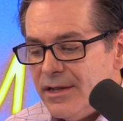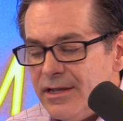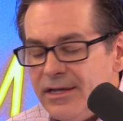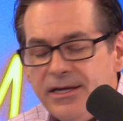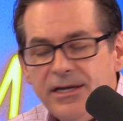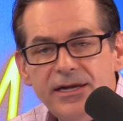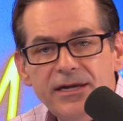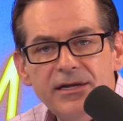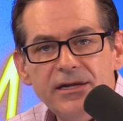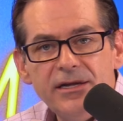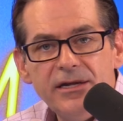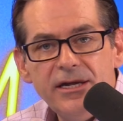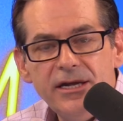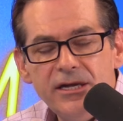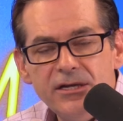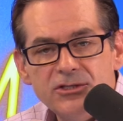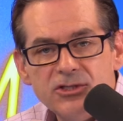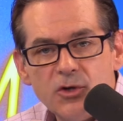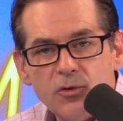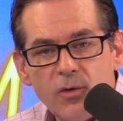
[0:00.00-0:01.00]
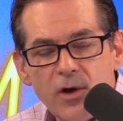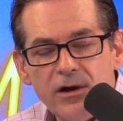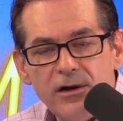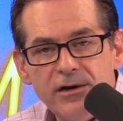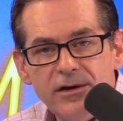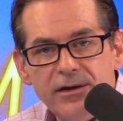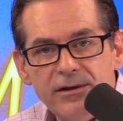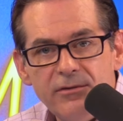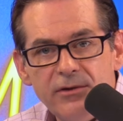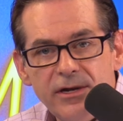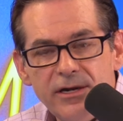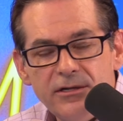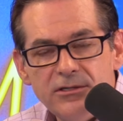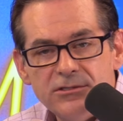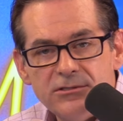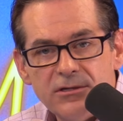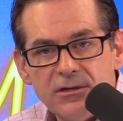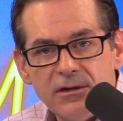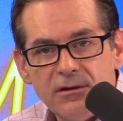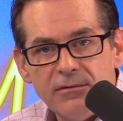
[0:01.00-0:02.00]
He is credited.
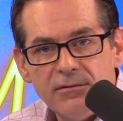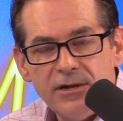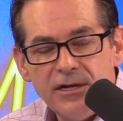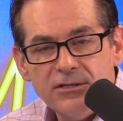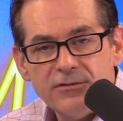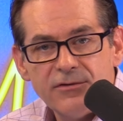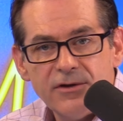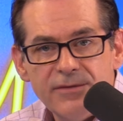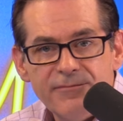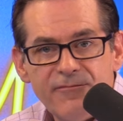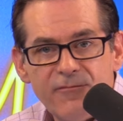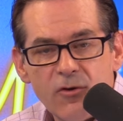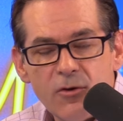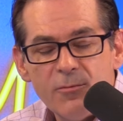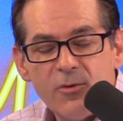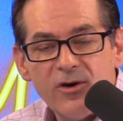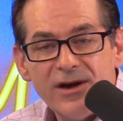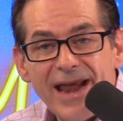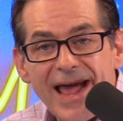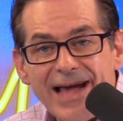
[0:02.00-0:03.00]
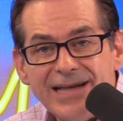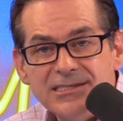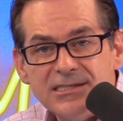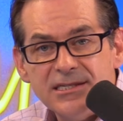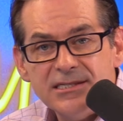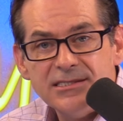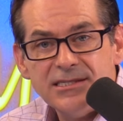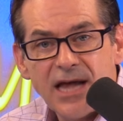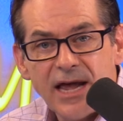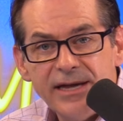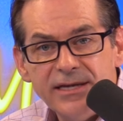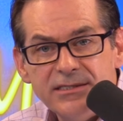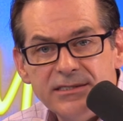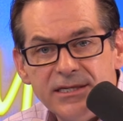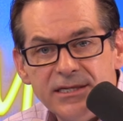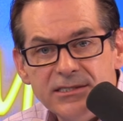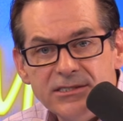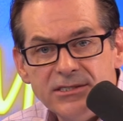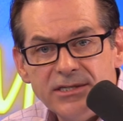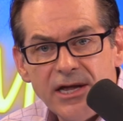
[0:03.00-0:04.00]
He's a former NASA
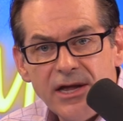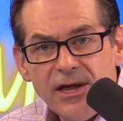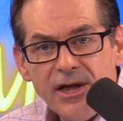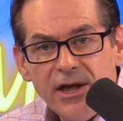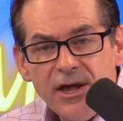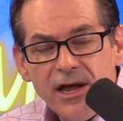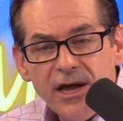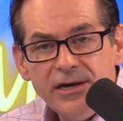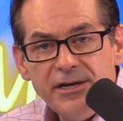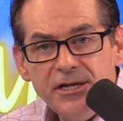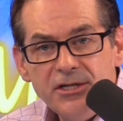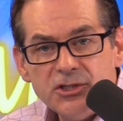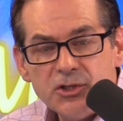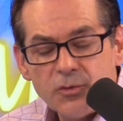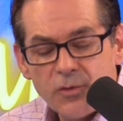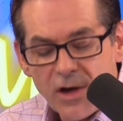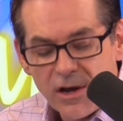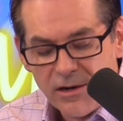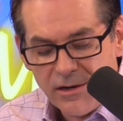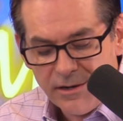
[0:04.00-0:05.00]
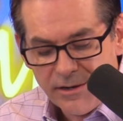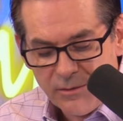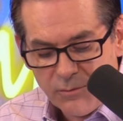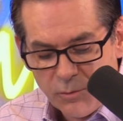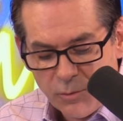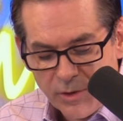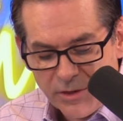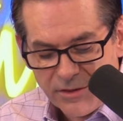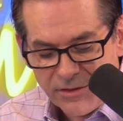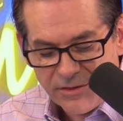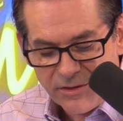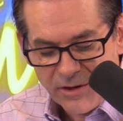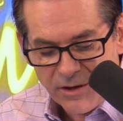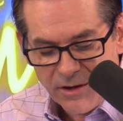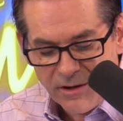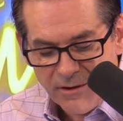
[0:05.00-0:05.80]
scientist, and he's credited with